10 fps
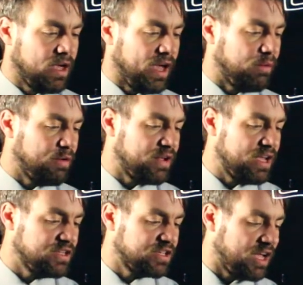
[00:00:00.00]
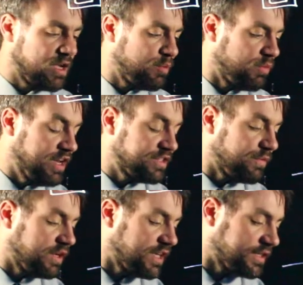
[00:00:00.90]
However, each
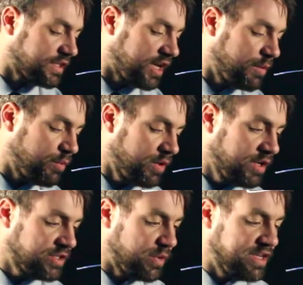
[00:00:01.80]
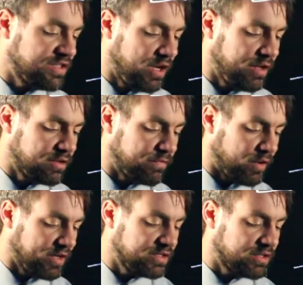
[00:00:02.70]
device has a cable to each other
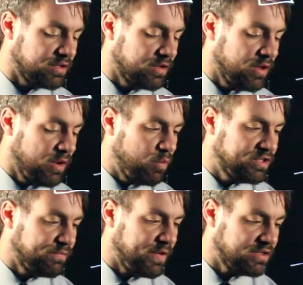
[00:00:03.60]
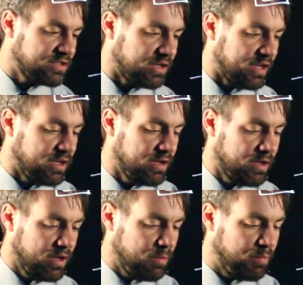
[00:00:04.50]
device, which eventually
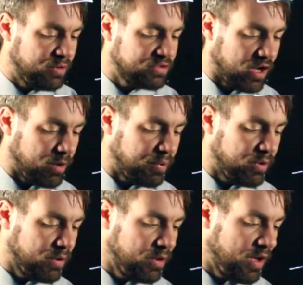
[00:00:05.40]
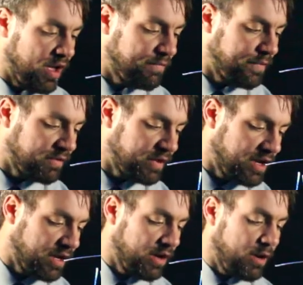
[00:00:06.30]
builds up a
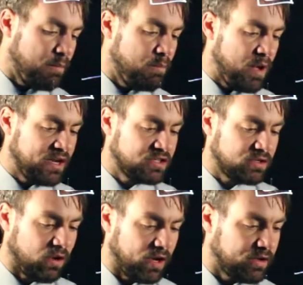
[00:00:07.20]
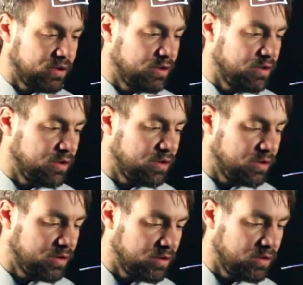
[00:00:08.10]
very mesh-like
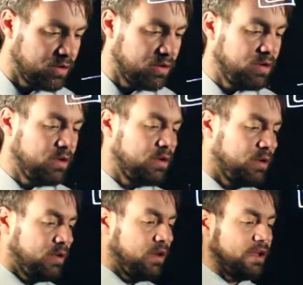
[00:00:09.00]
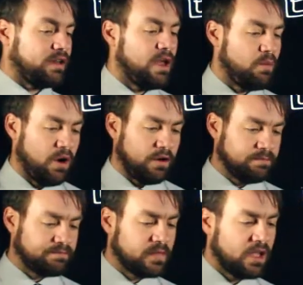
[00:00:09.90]

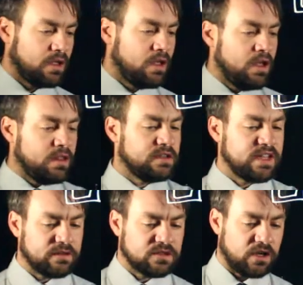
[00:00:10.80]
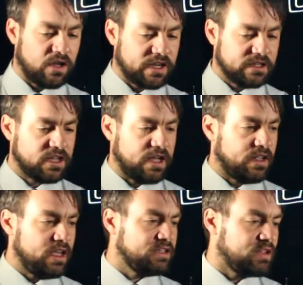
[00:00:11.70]
network. The downside, like I said,
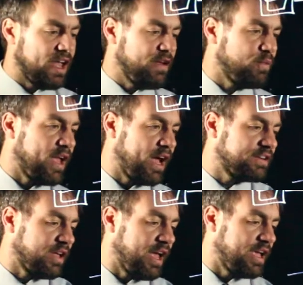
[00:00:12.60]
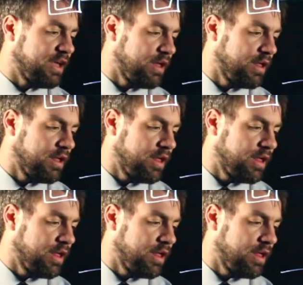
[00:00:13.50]
is if we add a